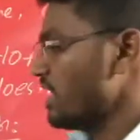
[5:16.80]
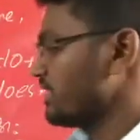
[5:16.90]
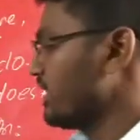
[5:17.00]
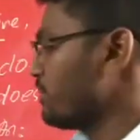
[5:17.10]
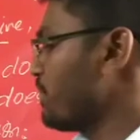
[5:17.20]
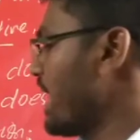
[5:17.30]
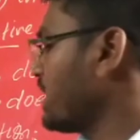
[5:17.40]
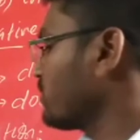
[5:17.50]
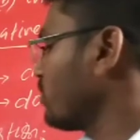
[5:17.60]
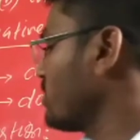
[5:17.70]
The
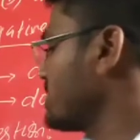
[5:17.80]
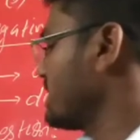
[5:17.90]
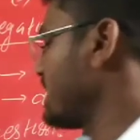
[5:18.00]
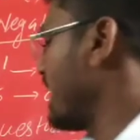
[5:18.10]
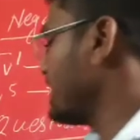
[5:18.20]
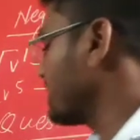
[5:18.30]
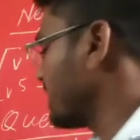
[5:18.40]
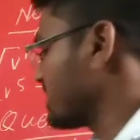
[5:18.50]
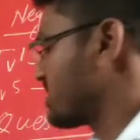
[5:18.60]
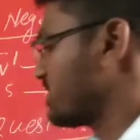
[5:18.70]
park closes at
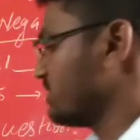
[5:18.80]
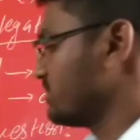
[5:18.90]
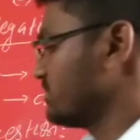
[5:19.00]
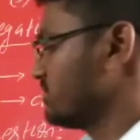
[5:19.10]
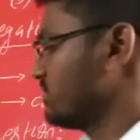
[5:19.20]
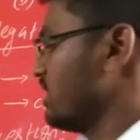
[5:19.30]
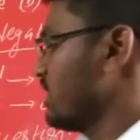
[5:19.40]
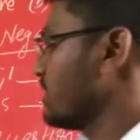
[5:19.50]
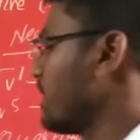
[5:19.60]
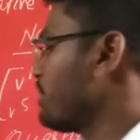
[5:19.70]
dusk.
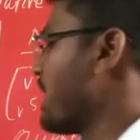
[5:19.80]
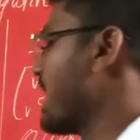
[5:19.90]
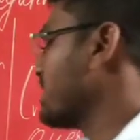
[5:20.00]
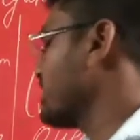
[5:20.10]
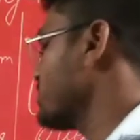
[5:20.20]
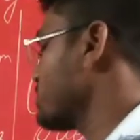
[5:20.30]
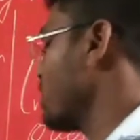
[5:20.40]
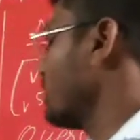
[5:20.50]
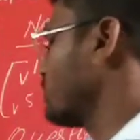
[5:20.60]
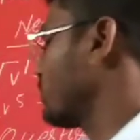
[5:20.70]
The park does
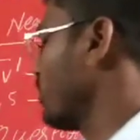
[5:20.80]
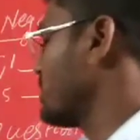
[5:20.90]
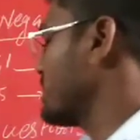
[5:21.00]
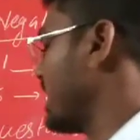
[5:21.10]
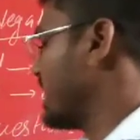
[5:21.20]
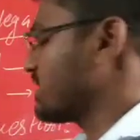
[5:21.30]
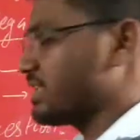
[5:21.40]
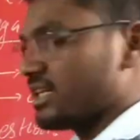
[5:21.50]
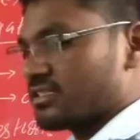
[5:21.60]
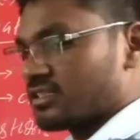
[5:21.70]
not close at
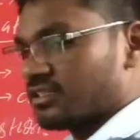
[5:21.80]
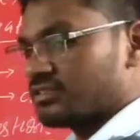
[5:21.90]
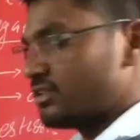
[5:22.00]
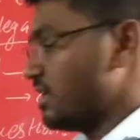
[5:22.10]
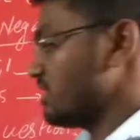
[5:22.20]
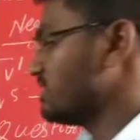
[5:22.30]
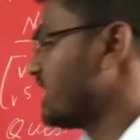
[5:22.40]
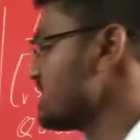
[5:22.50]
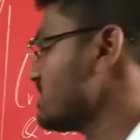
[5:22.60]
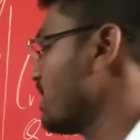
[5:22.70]
dusk.
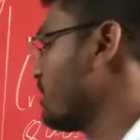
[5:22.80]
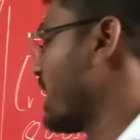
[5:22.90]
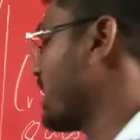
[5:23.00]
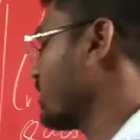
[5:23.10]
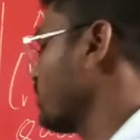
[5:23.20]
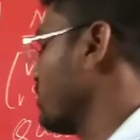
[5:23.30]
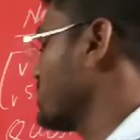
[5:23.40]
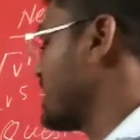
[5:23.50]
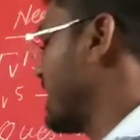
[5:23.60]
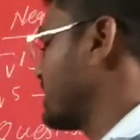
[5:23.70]
Does the park
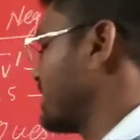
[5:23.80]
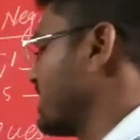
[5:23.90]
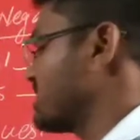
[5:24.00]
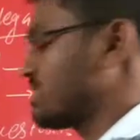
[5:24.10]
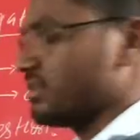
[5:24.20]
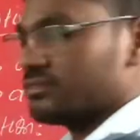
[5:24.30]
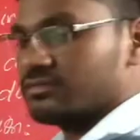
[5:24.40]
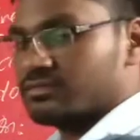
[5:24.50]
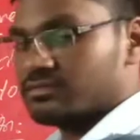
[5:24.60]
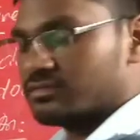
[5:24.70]
close at dusk?
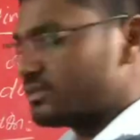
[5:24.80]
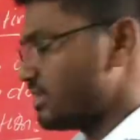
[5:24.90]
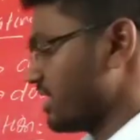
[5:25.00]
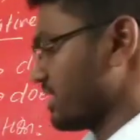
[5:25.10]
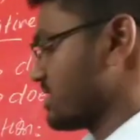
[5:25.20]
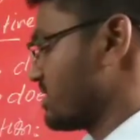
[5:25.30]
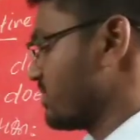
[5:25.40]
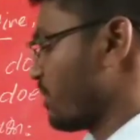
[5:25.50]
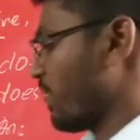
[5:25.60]
Next.